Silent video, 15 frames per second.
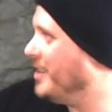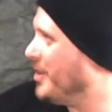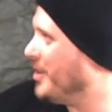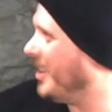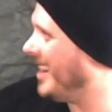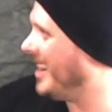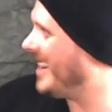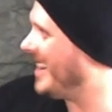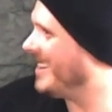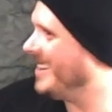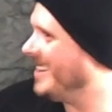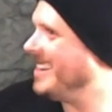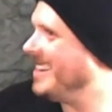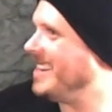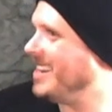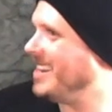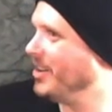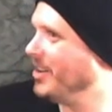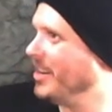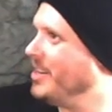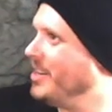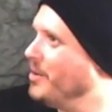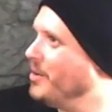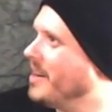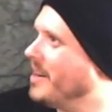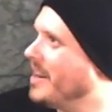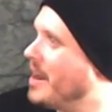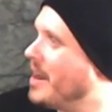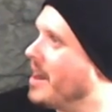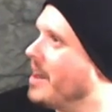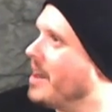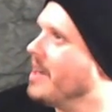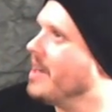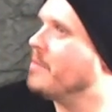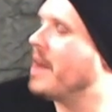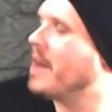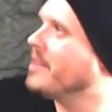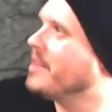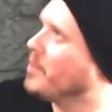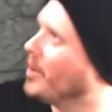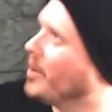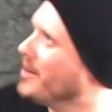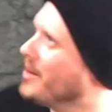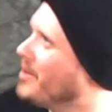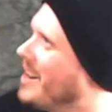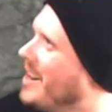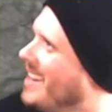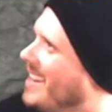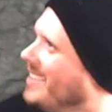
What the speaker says: And so like hearing you, I think part of why